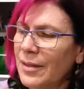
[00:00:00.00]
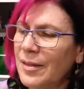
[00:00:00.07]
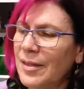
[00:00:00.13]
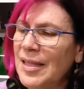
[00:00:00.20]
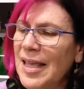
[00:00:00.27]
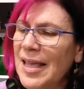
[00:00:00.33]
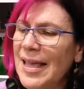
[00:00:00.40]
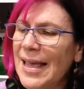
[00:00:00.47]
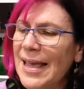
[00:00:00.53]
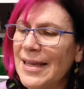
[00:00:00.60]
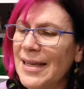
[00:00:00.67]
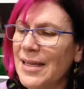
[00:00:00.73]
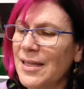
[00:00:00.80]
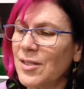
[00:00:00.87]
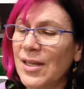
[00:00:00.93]
There
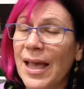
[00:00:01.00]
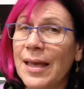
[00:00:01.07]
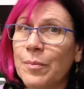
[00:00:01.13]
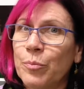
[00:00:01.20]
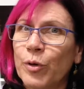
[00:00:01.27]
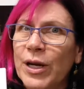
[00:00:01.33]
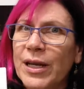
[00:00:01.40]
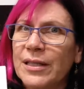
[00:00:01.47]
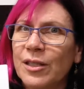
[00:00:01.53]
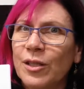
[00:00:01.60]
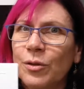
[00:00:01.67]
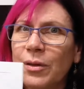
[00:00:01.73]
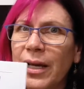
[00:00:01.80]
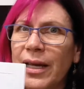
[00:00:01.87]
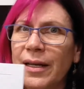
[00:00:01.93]
is a brand
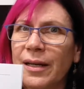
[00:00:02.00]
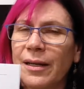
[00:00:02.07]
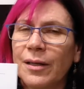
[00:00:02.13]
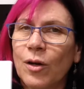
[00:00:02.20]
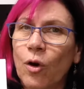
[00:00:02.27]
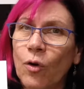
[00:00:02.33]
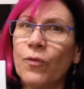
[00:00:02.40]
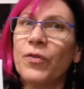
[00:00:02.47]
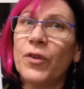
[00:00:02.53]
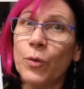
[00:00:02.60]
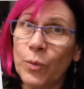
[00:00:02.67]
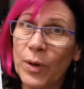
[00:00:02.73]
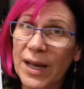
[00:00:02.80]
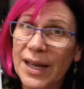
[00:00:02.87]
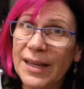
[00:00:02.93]
new edit on the
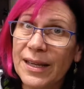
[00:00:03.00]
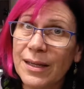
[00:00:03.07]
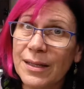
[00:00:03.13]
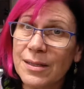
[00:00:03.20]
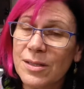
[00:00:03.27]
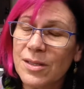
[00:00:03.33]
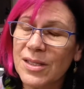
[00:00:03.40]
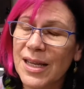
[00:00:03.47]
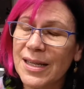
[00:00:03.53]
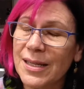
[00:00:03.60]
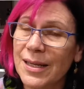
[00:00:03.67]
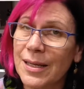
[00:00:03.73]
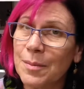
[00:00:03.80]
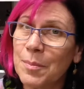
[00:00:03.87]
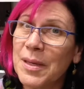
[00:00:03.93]
way. It's
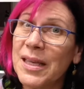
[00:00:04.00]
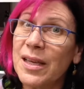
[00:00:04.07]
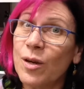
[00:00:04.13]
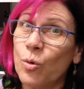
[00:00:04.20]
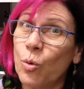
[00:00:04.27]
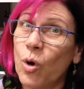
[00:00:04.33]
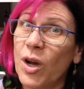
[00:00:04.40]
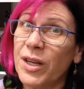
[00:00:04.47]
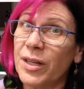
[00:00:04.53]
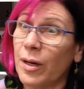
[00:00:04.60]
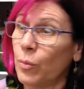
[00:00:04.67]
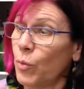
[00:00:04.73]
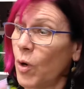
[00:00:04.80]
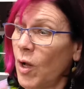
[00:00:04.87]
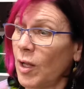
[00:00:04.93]
taking me quite a
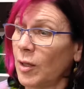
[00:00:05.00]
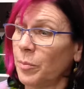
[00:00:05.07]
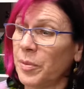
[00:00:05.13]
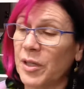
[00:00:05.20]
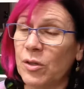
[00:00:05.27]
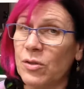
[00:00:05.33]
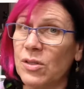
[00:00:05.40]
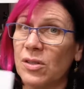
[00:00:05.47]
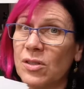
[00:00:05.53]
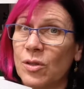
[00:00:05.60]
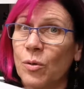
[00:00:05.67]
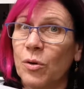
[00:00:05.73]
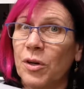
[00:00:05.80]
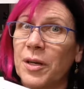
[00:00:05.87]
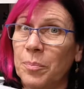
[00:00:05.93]
while because it's
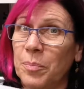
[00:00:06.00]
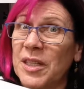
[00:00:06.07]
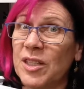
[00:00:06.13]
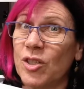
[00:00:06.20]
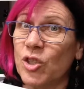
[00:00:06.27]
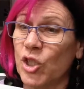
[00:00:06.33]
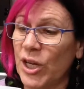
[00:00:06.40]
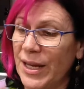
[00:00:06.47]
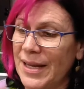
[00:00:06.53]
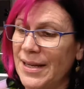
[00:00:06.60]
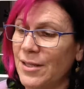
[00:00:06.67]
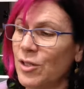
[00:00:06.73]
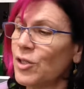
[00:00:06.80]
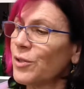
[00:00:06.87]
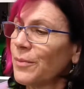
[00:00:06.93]
quite a big
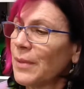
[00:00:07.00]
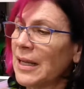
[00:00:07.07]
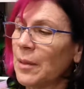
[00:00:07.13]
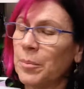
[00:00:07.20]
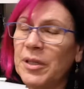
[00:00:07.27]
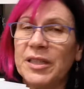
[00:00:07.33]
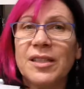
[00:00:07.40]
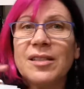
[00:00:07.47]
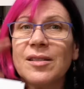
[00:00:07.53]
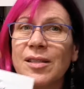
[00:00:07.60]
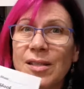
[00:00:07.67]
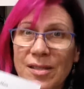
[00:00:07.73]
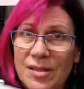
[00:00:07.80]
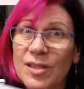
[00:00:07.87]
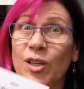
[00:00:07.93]
change, but this
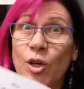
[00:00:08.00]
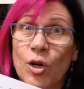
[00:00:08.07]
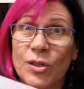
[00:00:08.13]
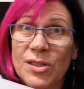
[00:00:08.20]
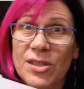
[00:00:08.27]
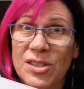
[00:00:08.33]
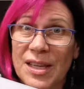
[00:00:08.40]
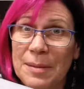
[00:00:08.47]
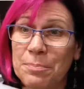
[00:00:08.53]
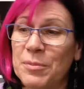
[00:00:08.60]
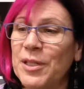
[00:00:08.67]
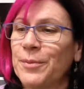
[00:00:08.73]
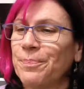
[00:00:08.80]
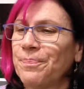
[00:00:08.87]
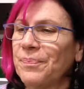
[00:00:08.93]
is the
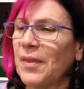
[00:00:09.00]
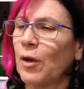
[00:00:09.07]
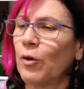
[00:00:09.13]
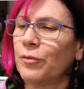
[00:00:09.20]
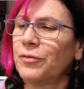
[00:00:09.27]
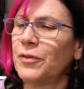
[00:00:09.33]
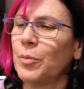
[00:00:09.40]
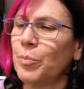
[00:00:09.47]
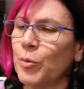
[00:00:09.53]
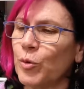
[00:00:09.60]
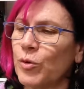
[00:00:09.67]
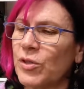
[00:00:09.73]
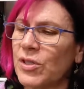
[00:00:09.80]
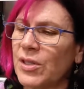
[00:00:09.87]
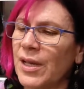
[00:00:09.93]
concept of the
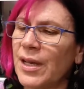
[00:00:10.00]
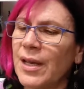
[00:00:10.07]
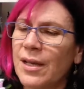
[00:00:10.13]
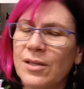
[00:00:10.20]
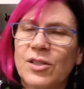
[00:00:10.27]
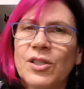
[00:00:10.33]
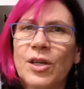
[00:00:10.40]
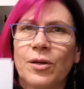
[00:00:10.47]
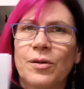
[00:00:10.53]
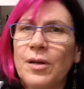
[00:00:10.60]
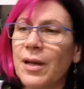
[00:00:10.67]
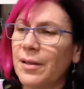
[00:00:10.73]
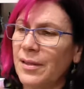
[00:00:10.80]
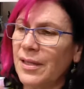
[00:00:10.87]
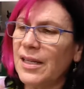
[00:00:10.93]
books. So
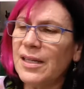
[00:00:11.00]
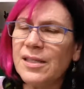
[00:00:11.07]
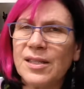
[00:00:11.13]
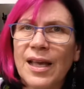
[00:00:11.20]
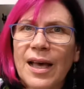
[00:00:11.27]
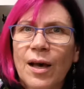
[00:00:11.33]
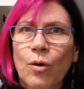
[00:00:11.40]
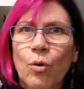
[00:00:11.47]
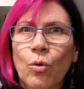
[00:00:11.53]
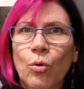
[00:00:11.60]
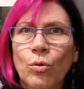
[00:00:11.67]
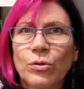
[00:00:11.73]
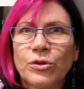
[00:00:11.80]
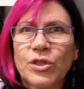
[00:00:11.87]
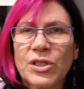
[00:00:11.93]
these are
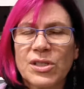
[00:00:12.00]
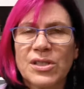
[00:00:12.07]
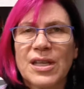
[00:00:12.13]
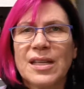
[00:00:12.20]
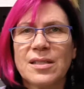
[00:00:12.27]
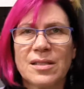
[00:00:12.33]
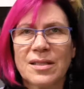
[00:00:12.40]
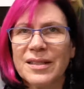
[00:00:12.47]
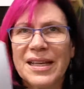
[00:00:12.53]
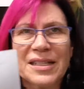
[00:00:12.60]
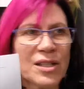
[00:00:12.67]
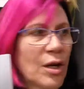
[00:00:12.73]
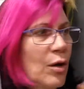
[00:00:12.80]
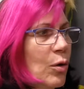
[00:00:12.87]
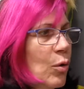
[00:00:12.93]
all just as
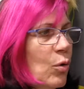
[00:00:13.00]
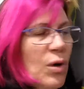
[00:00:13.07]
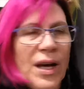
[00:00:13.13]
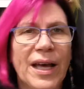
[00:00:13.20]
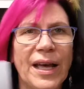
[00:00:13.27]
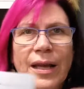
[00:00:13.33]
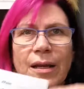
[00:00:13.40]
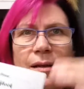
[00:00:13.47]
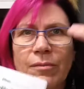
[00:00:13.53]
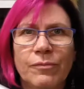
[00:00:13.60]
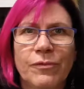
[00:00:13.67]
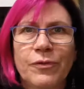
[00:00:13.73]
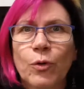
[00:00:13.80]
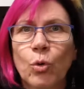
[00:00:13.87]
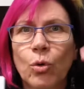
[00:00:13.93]
letter or
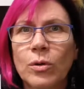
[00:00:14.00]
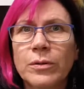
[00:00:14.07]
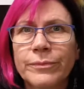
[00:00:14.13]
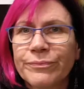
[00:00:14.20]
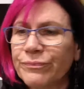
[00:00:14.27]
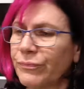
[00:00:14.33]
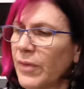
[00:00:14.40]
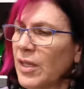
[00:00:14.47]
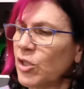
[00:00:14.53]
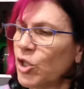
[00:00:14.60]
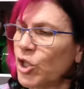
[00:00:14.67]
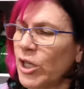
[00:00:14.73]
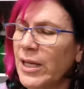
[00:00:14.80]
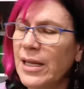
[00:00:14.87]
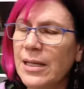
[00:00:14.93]
A4
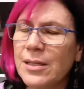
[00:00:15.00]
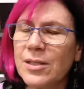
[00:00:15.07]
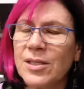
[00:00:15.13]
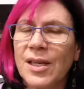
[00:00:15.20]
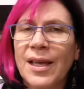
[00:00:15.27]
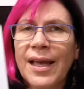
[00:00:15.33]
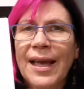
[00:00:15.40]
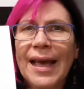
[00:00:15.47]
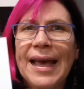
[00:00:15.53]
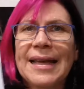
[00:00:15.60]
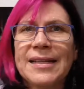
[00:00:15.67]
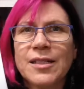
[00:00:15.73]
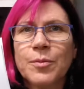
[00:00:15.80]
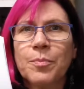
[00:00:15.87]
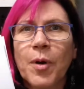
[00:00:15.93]
sheets,
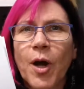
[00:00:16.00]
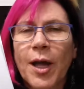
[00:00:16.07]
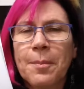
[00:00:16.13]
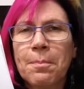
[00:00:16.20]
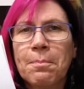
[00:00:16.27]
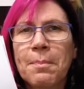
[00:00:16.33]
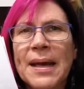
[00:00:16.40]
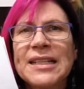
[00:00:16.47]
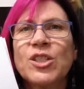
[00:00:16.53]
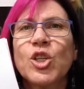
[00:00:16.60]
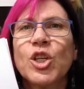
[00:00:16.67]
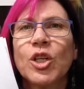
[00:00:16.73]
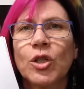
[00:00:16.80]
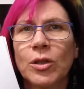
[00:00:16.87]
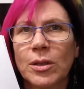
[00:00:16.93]
and my
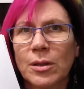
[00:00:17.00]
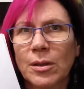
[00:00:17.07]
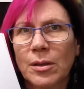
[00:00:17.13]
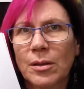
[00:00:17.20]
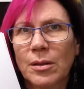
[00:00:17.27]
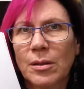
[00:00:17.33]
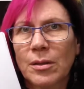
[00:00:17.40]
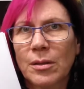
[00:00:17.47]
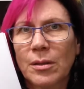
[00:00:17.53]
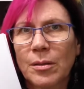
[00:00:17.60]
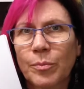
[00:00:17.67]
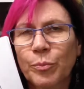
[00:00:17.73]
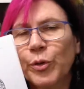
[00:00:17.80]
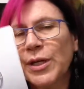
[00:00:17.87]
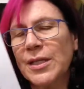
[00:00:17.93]
magical
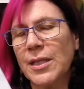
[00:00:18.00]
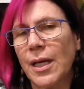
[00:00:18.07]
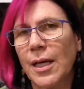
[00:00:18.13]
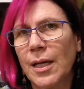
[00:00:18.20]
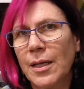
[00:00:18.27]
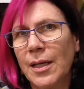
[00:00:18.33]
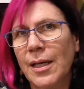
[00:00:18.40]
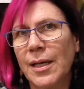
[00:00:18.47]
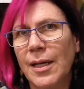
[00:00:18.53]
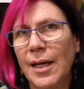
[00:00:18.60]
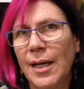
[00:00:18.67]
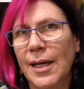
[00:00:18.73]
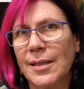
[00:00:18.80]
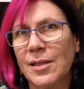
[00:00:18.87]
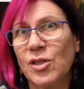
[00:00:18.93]
printer here
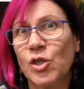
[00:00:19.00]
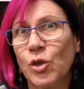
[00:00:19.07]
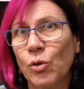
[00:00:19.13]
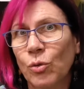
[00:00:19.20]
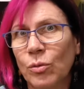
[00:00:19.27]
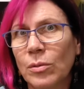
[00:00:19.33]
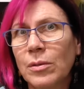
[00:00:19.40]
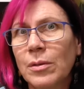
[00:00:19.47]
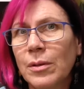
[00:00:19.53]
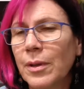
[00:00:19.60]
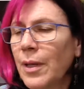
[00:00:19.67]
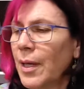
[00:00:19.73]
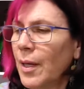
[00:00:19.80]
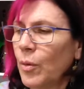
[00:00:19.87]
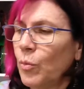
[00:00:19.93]
at school
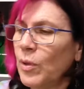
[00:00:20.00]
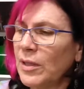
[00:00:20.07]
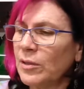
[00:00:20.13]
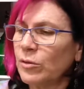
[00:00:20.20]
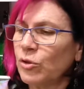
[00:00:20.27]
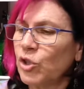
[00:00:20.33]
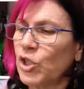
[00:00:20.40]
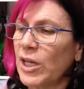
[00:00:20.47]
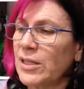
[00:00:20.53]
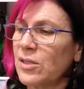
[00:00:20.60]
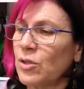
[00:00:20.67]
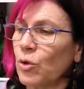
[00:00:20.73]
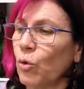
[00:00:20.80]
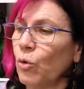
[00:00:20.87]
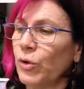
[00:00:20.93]
will
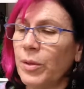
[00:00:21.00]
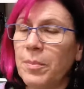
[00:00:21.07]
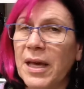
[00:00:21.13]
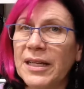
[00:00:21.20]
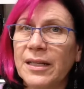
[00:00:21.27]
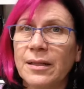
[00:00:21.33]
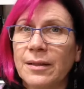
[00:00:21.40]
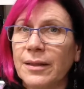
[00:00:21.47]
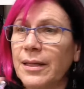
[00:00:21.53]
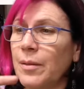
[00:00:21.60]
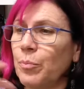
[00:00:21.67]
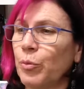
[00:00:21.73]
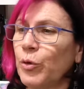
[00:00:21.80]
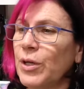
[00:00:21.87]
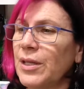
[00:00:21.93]
just automatically
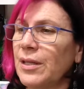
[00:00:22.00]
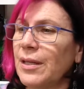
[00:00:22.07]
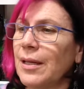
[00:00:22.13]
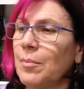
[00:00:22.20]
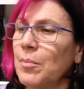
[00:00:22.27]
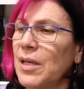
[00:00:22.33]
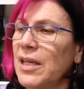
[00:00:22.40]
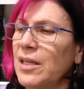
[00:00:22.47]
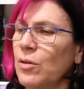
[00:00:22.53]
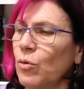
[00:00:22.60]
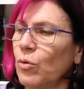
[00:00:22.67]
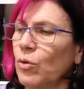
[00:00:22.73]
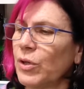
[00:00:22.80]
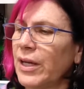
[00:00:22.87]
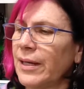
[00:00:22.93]
print them in
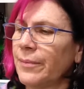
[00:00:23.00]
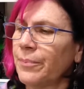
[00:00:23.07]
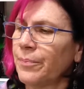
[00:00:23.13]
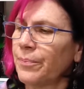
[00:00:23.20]
order,